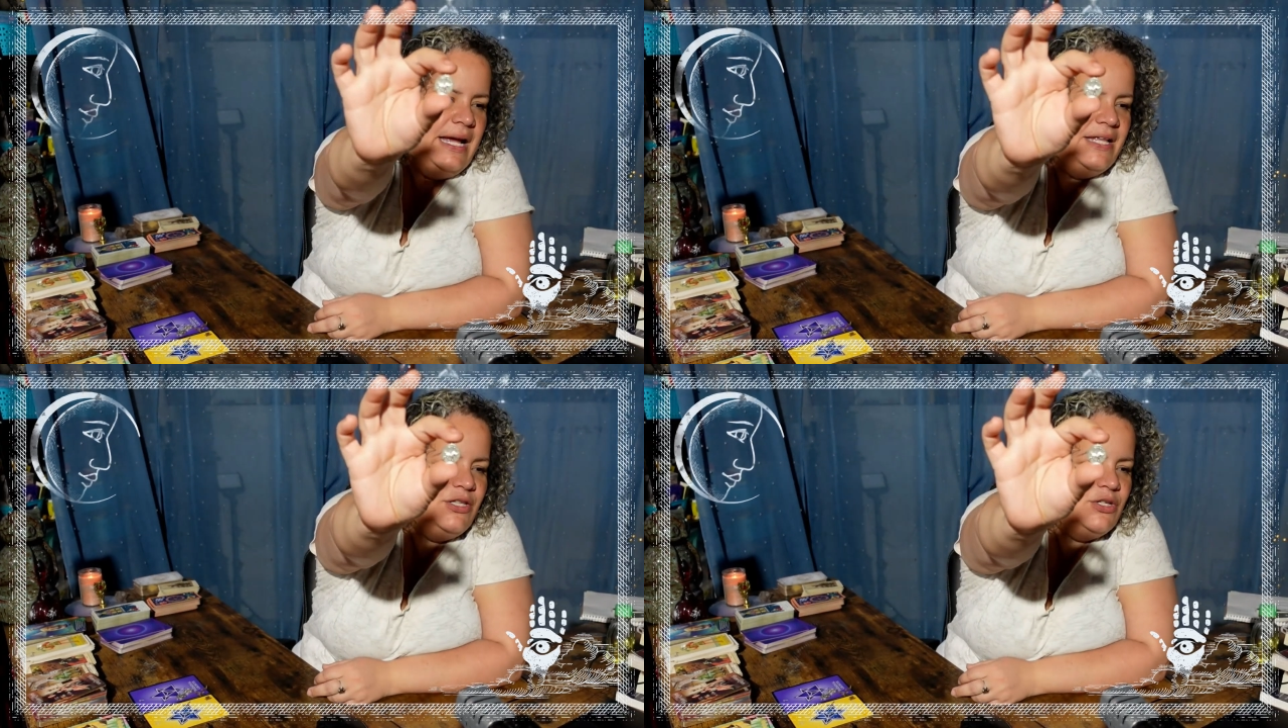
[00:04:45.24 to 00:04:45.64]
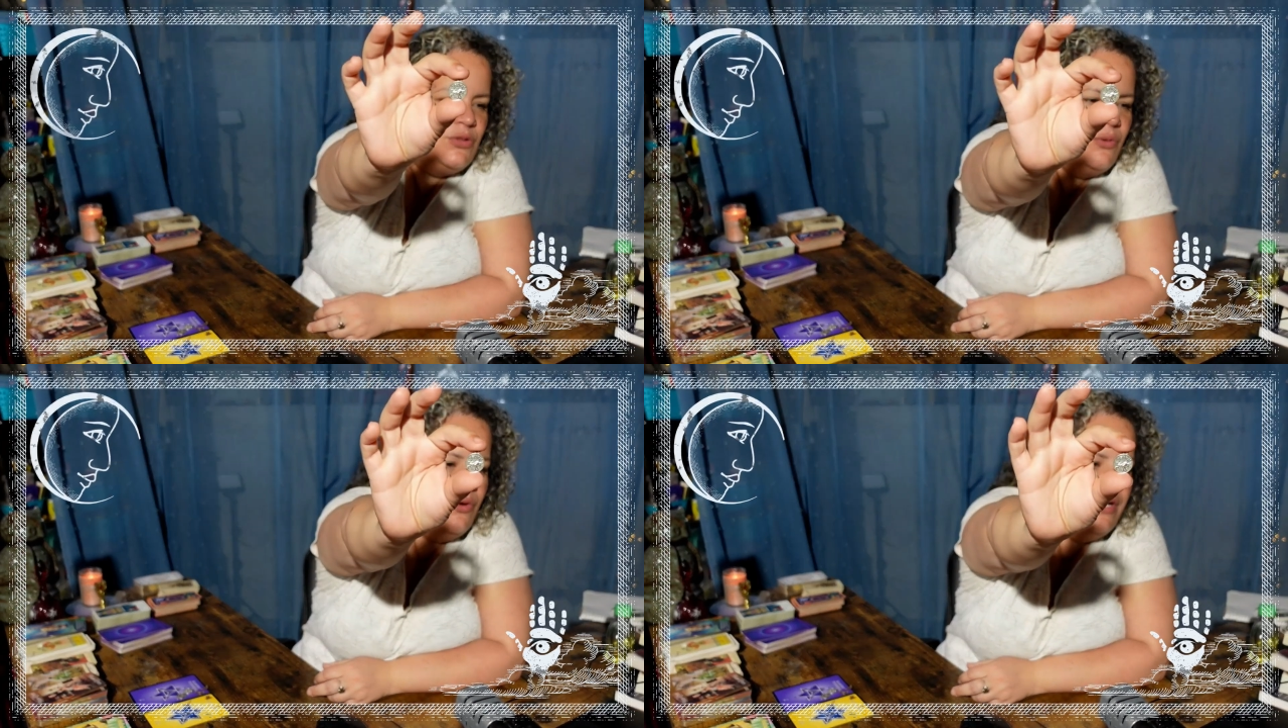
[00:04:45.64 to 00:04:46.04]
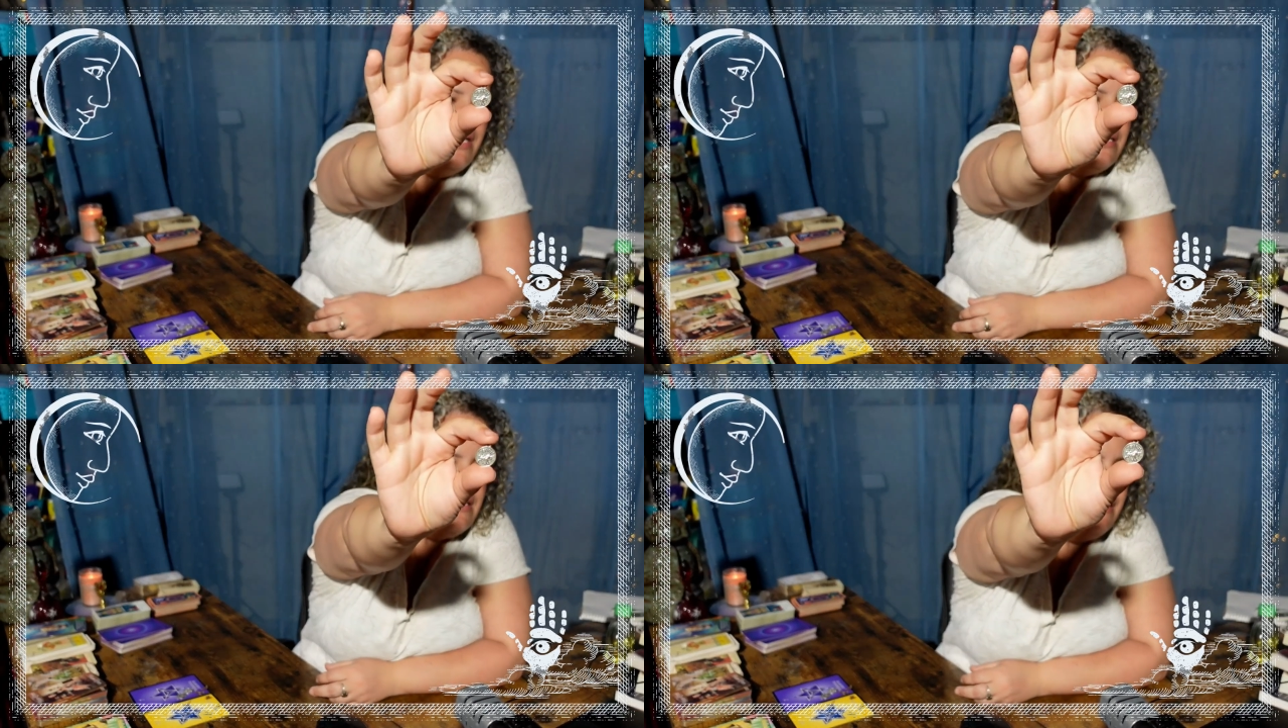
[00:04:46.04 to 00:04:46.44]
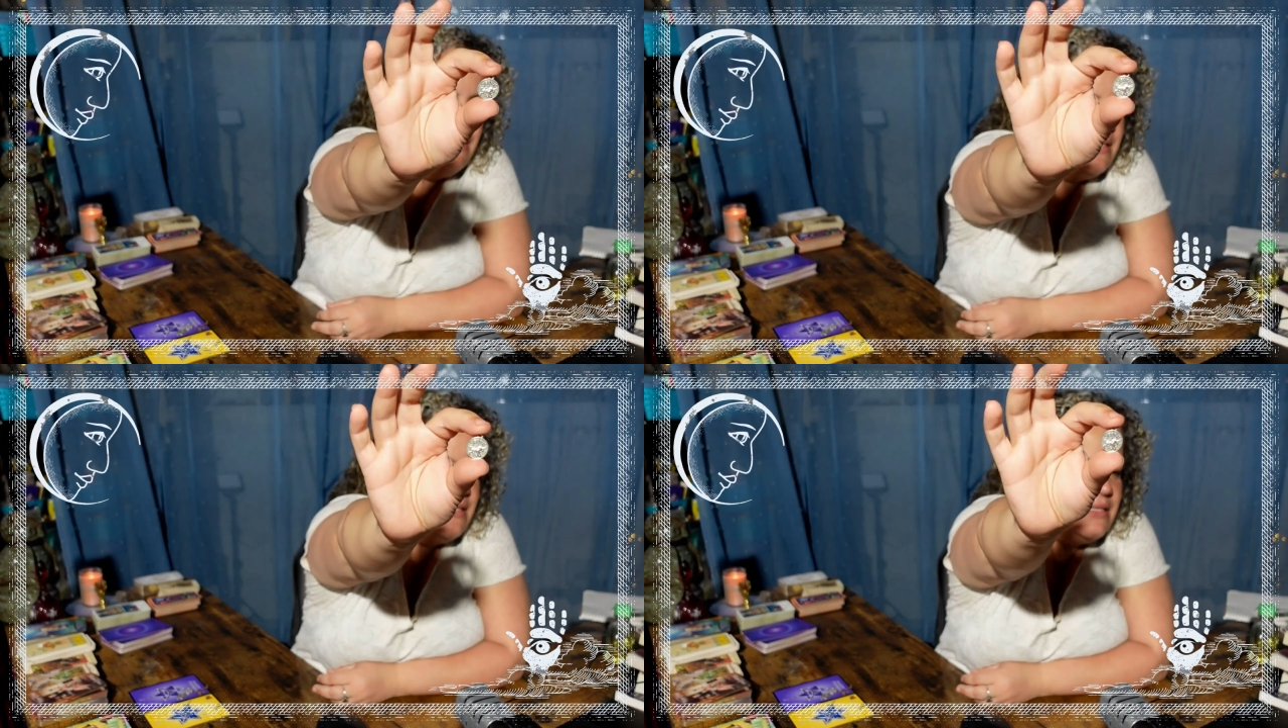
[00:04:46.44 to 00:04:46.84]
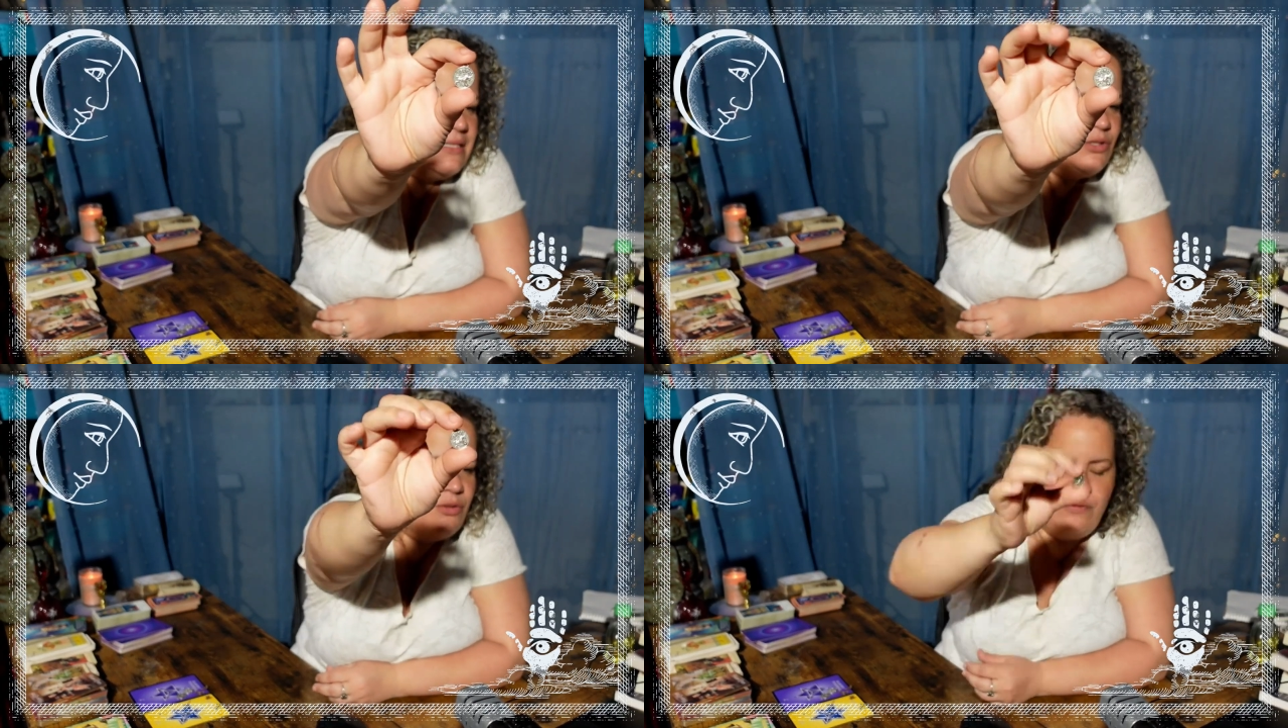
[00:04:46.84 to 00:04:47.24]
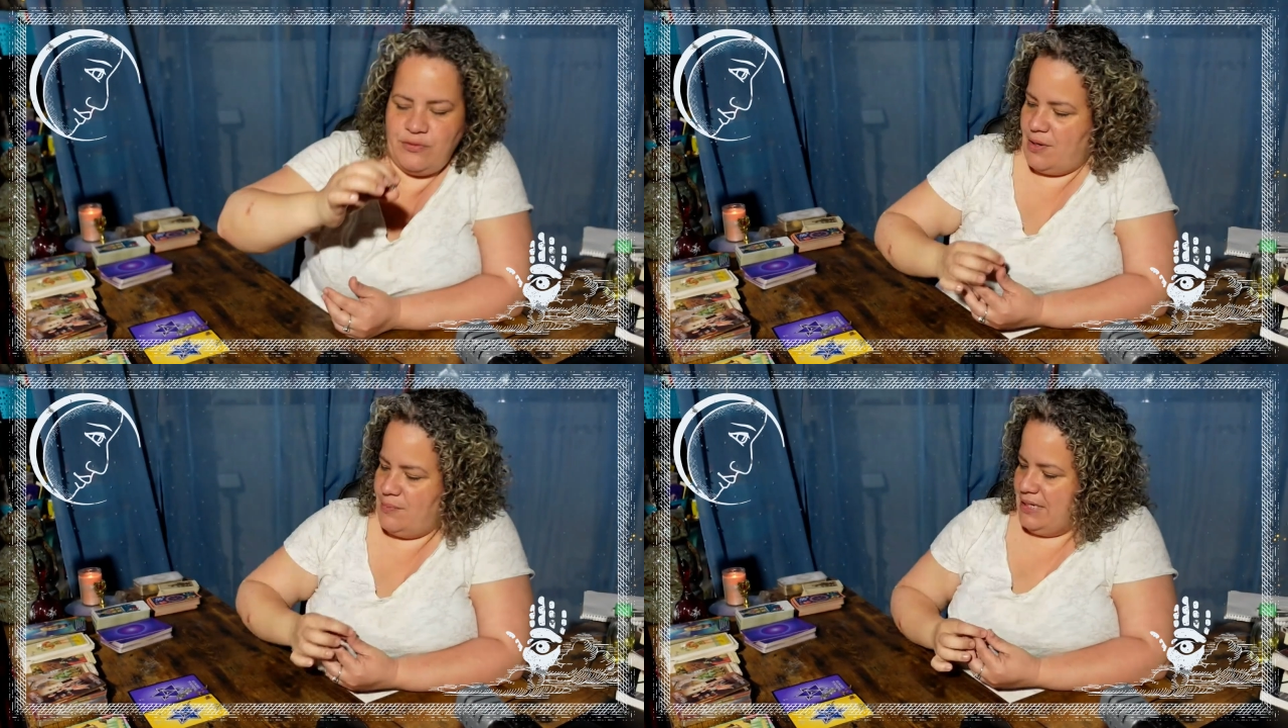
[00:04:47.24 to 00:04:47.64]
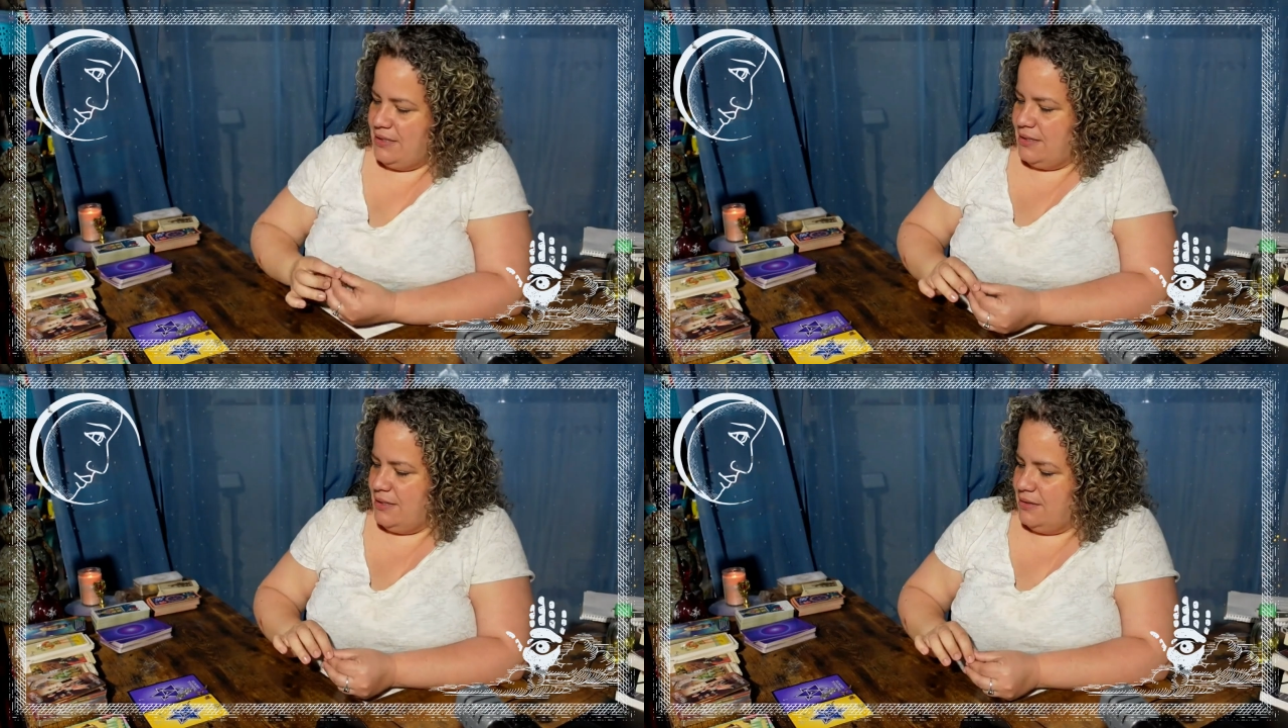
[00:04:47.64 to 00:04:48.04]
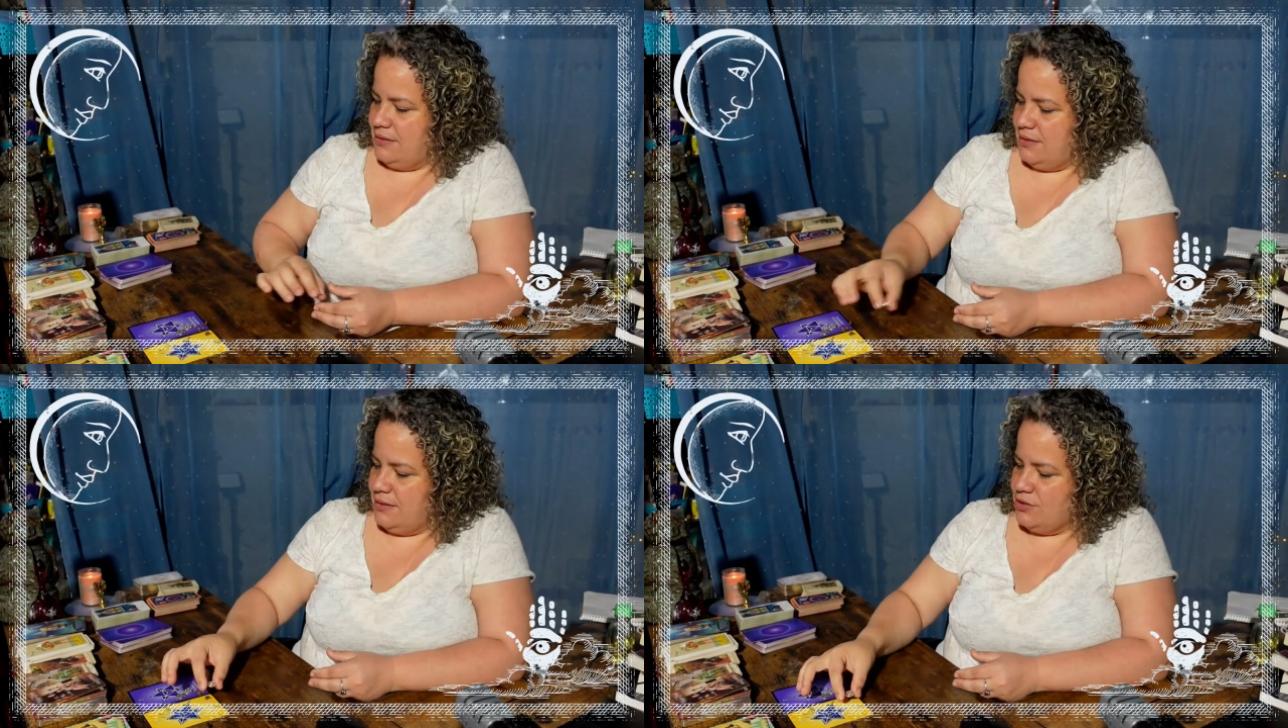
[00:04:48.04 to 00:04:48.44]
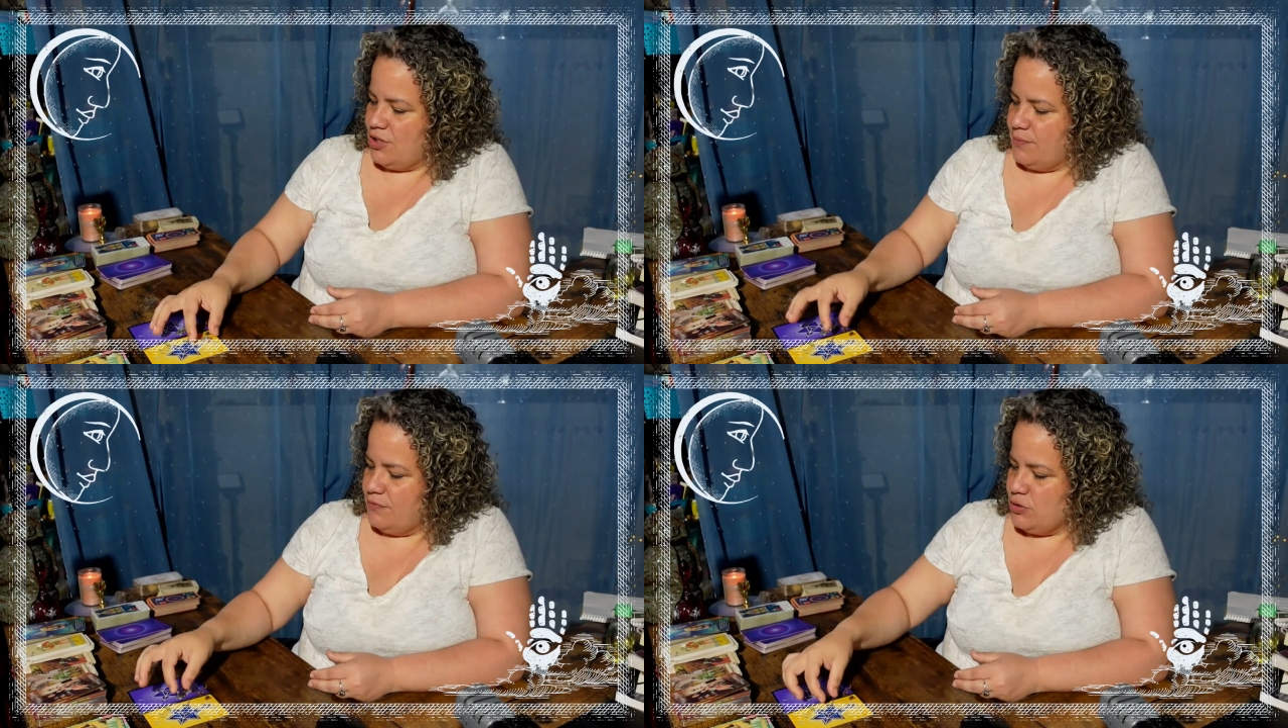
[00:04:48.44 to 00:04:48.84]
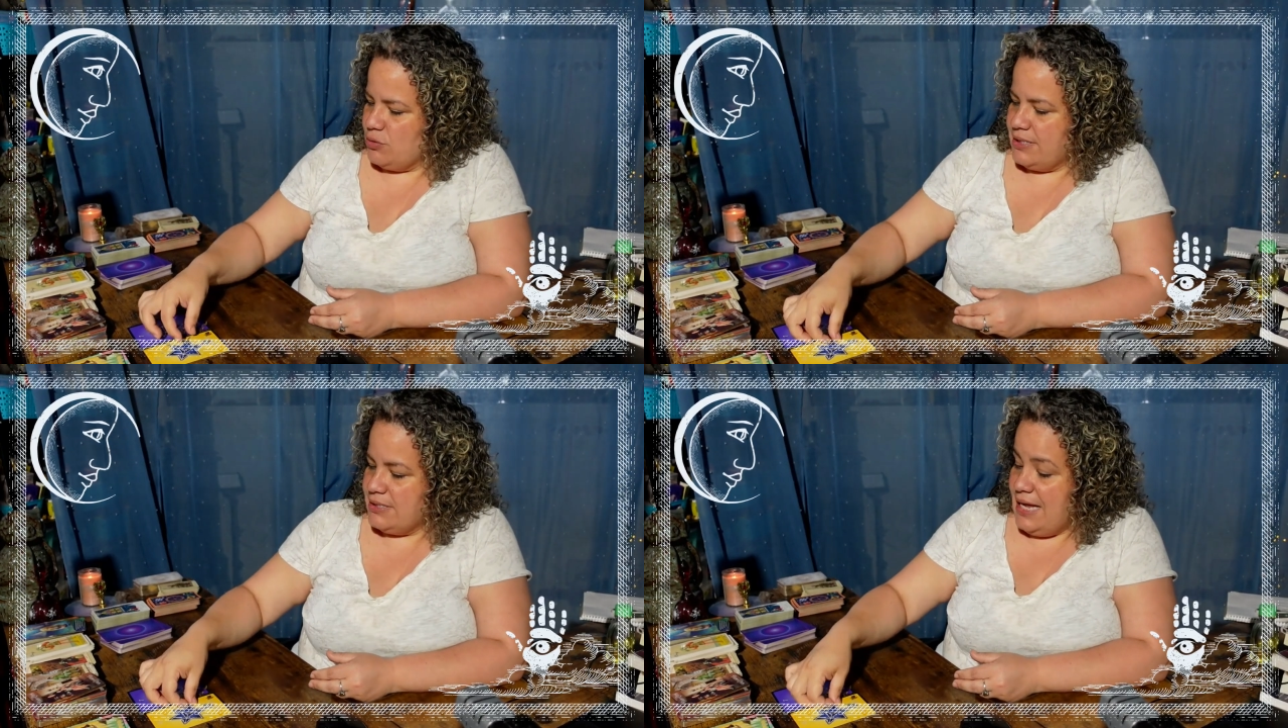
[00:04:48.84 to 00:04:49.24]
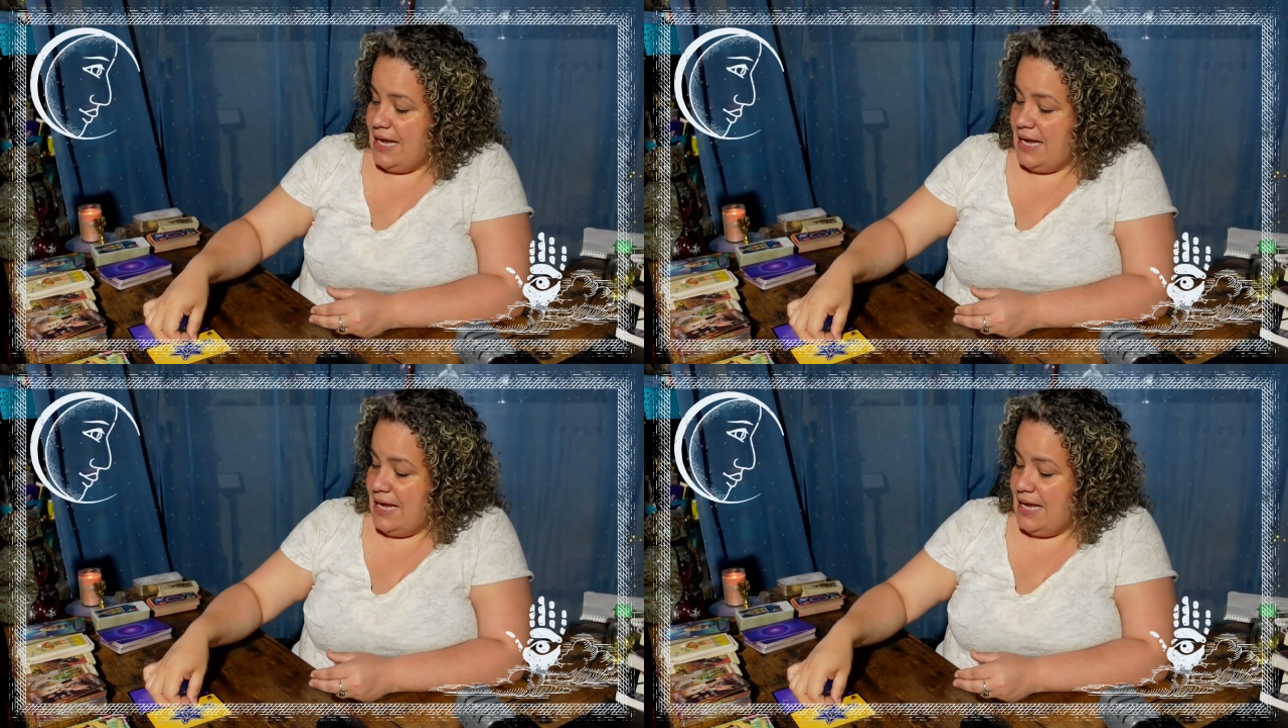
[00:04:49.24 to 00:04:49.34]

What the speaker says: And the Taurus, this is the sigil of, the charm of Taurus,